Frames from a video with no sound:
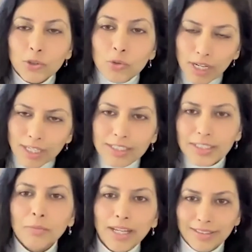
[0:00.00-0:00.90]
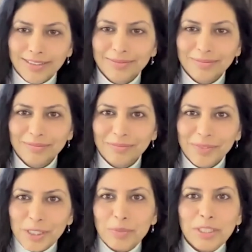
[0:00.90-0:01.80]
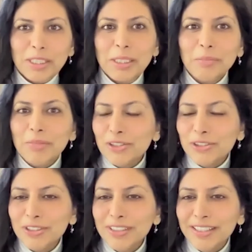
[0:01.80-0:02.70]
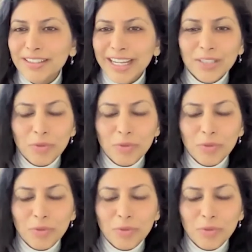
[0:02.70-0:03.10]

to cultivate this particular image, right?